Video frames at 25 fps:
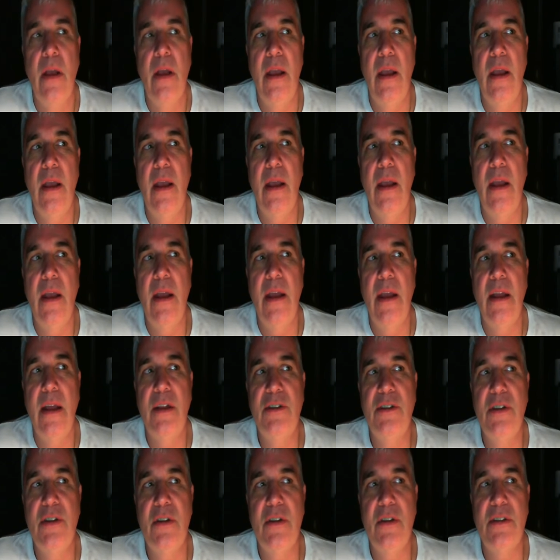
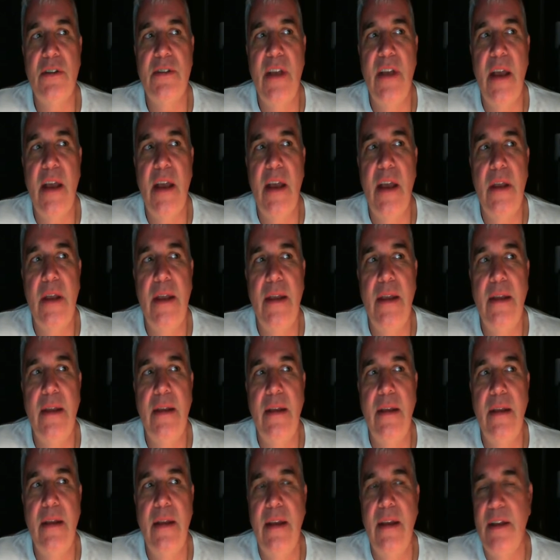And she looks at
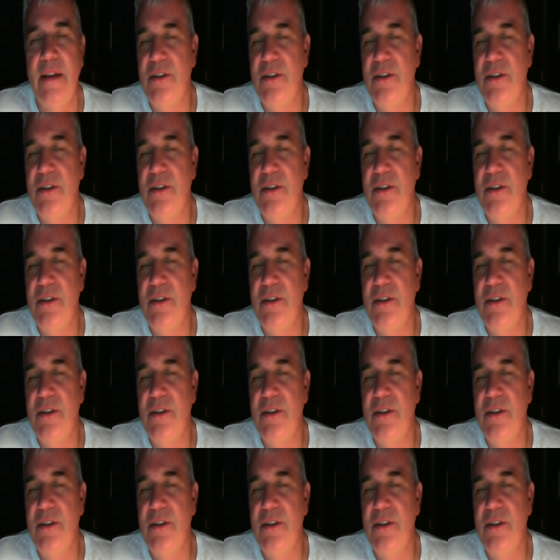me,